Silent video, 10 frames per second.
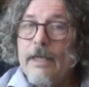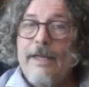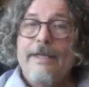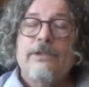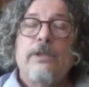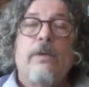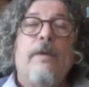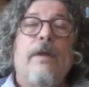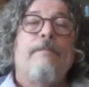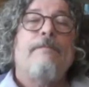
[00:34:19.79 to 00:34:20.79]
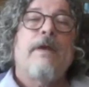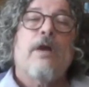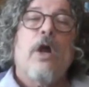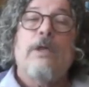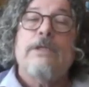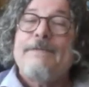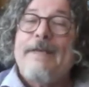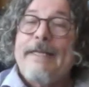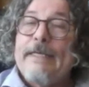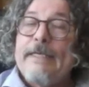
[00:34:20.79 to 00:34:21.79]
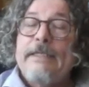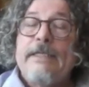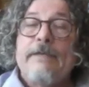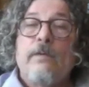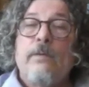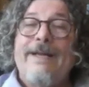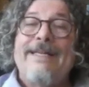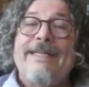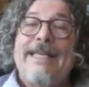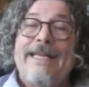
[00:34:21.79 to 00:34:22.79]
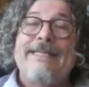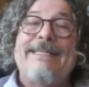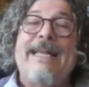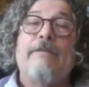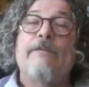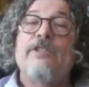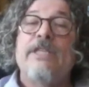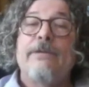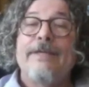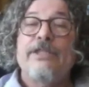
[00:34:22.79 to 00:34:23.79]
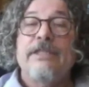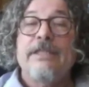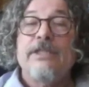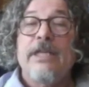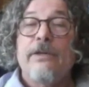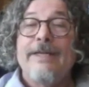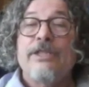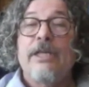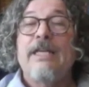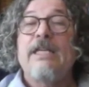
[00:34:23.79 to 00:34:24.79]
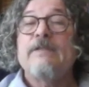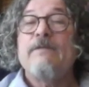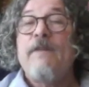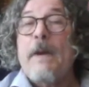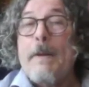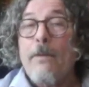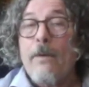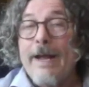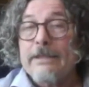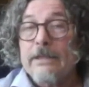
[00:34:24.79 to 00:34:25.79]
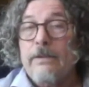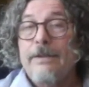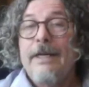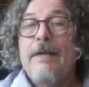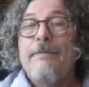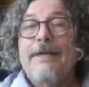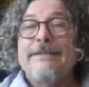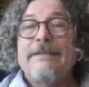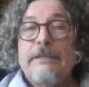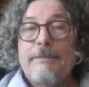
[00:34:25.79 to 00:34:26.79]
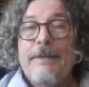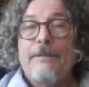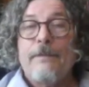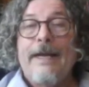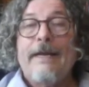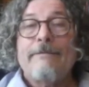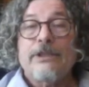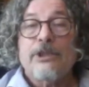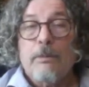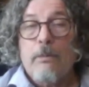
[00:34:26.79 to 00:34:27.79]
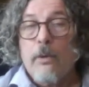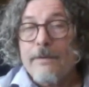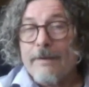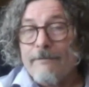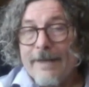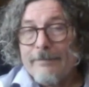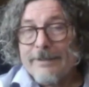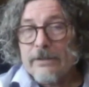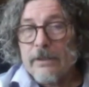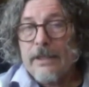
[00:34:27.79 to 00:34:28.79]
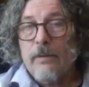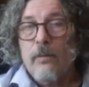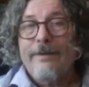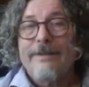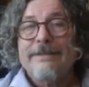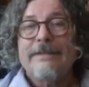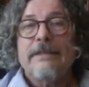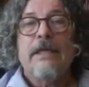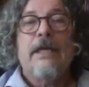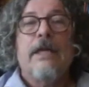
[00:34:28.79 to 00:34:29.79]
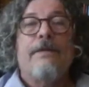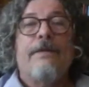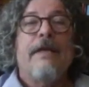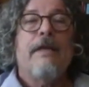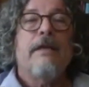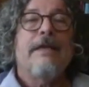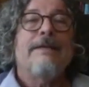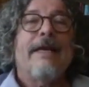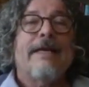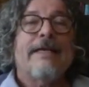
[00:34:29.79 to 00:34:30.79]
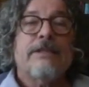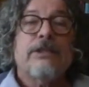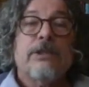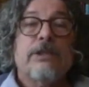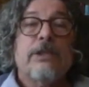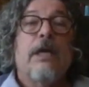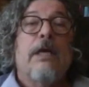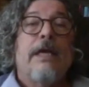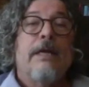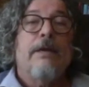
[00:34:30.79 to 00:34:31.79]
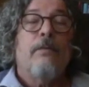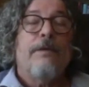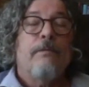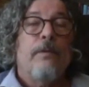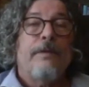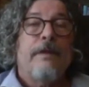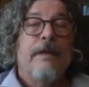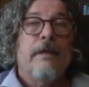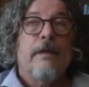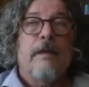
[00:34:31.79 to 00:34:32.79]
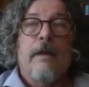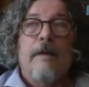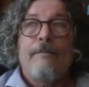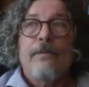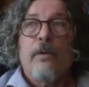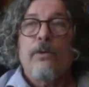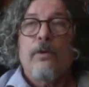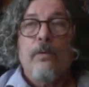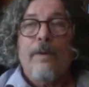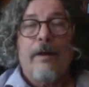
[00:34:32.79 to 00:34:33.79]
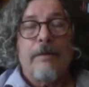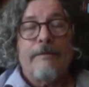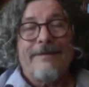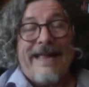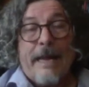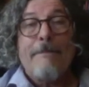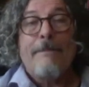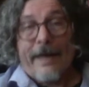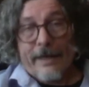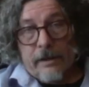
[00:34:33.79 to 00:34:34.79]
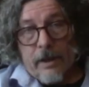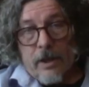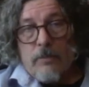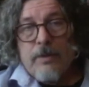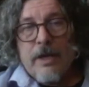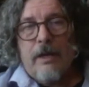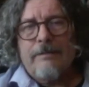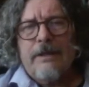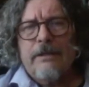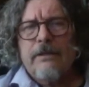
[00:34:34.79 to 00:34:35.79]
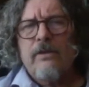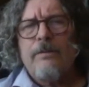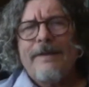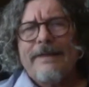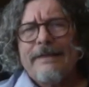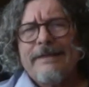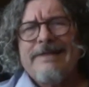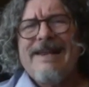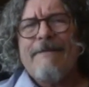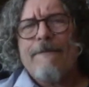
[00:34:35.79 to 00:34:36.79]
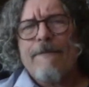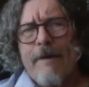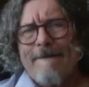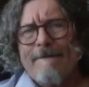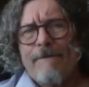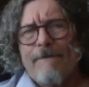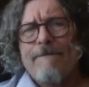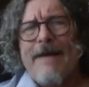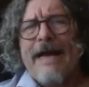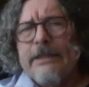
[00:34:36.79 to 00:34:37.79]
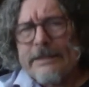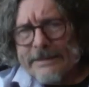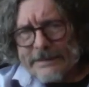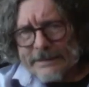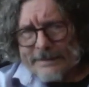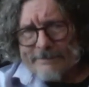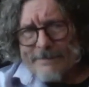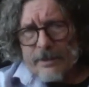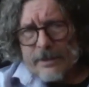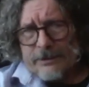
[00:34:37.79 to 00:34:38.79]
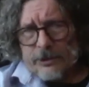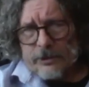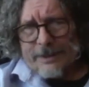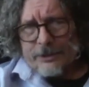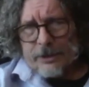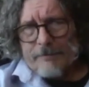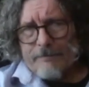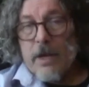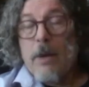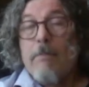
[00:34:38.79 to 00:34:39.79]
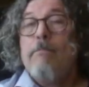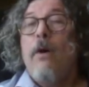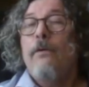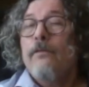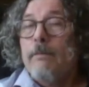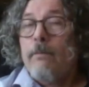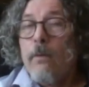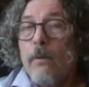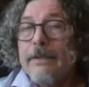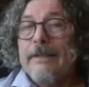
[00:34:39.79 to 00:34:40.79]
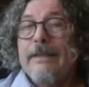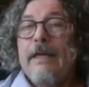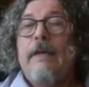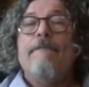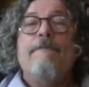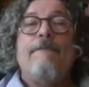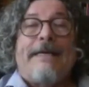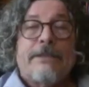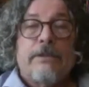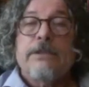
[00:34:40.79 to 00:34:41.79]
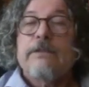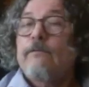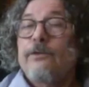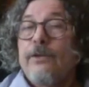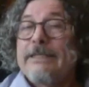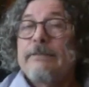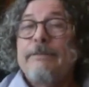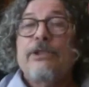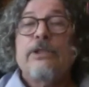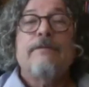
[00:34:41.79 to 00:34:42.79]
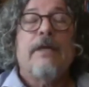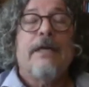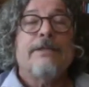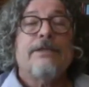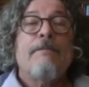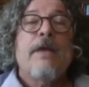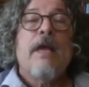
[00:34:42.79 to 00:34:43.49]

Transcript: And so they're cultivated in a different way, and it's handed down from generation to generation, and it's very practical because these people have to support their families on it. Whereas the texts within the realm of the empire become a little bit different value system in their construction. Both are important vessels for transmission of knowledge.